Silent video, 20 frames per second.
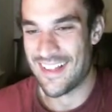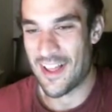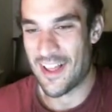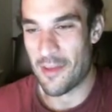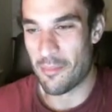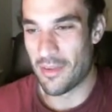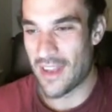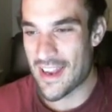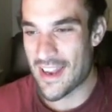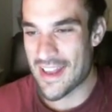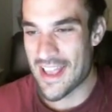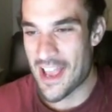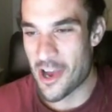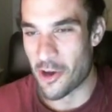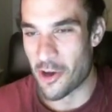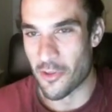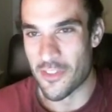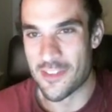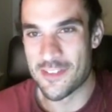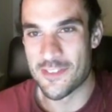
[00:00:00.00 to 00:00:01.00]
Bloody
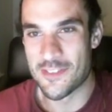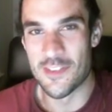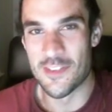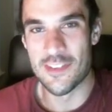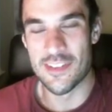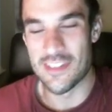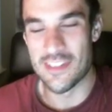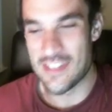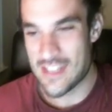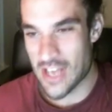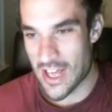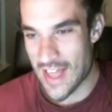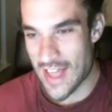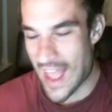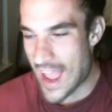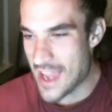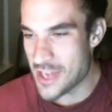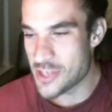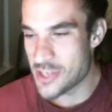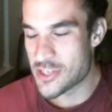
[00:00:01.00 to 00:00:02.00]
hell, this
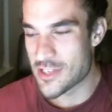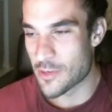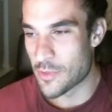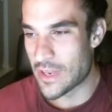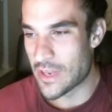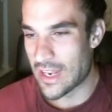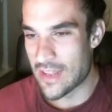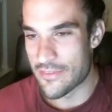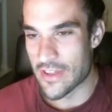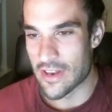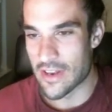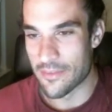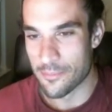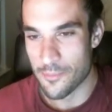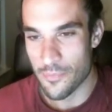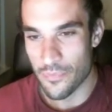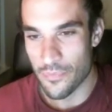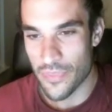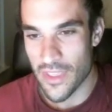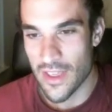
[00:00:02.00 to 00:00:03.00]
age that we live in.
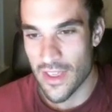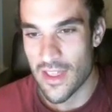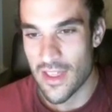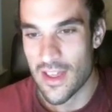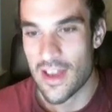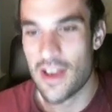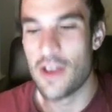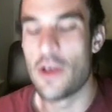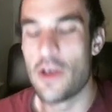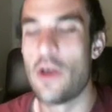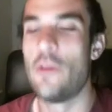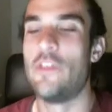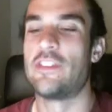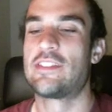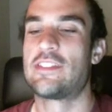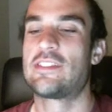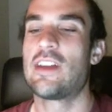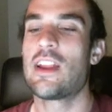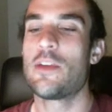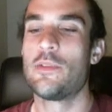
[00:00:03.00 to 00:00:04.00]
The
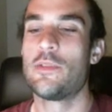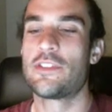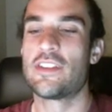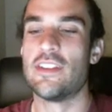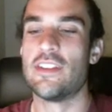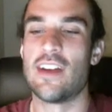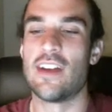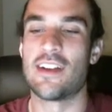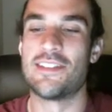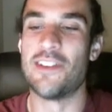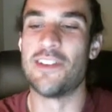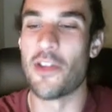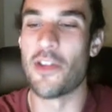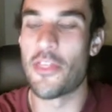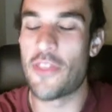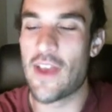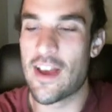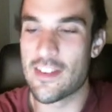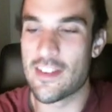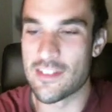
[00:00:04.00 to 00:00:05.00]
study was conducted on
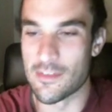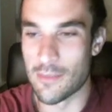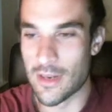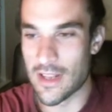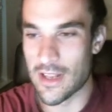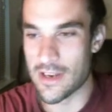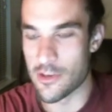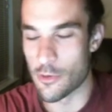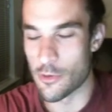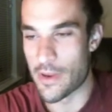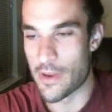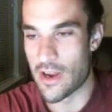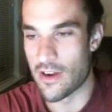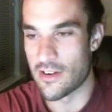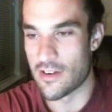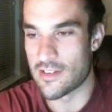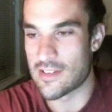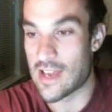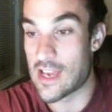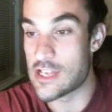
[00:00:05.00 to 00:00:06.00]
1,000 millennial
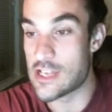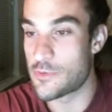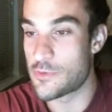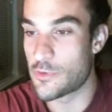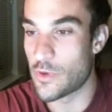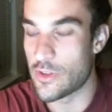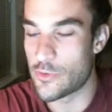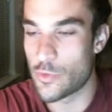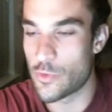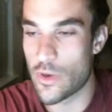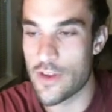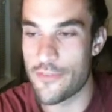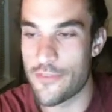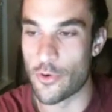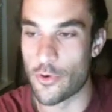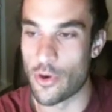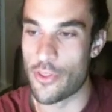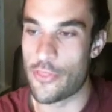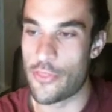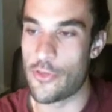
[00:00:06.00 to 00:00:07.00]
parents aged between
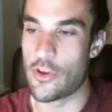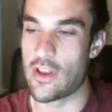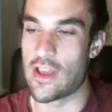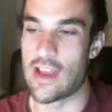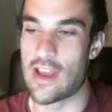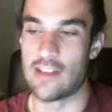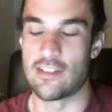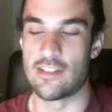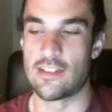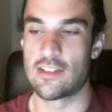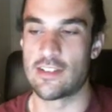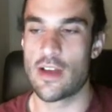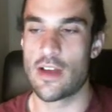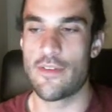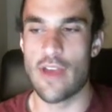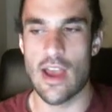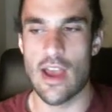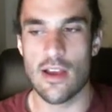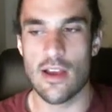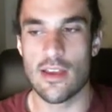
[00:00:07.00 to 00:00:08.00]
24 and 38 to
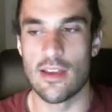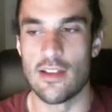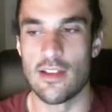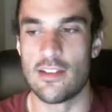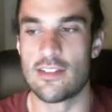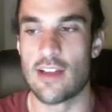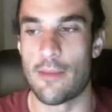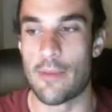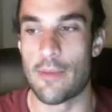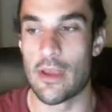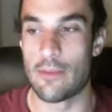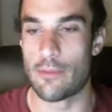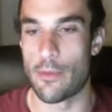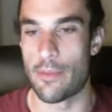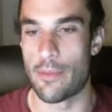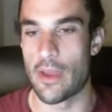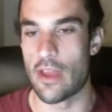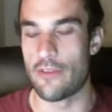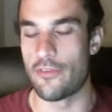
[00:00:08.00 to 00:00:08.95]
discover how kids are being prepared